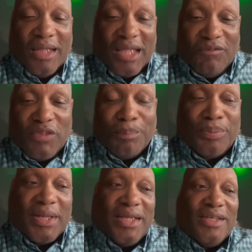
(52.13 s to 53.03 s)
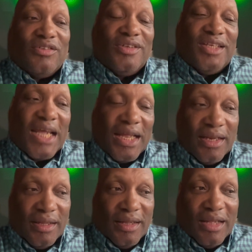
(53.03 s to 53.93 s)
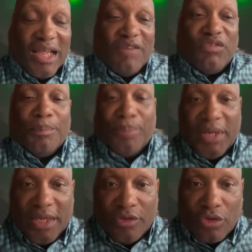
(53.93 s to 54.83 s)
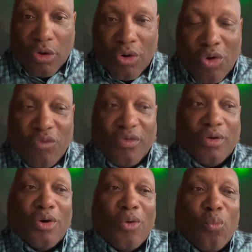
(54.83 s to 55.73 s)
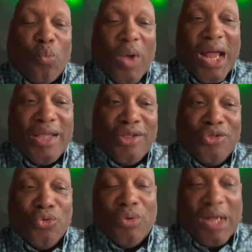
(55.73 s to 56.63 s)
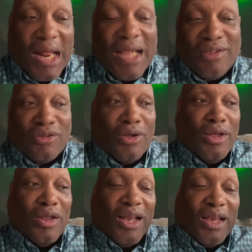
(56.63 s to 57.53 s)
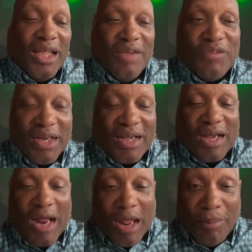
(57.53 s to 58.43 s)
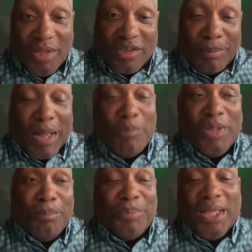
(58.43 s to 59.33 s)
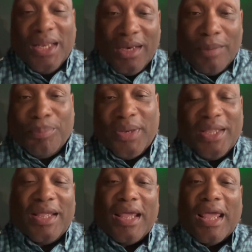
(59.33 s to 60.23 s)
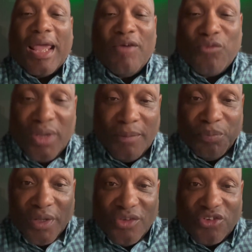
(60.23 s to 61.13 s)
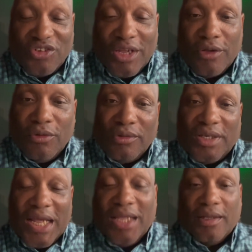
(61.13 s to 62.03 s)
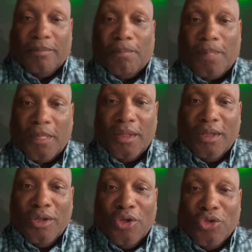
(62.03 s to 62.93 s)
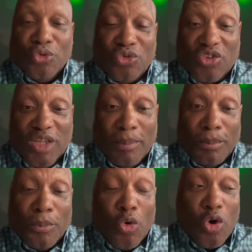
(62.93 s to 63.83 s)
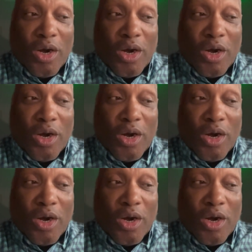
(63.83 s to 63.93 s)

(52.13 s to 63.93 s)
If the play is dead, if the play is over, why are you guys leaving comments about me being in the play every single day? You seem more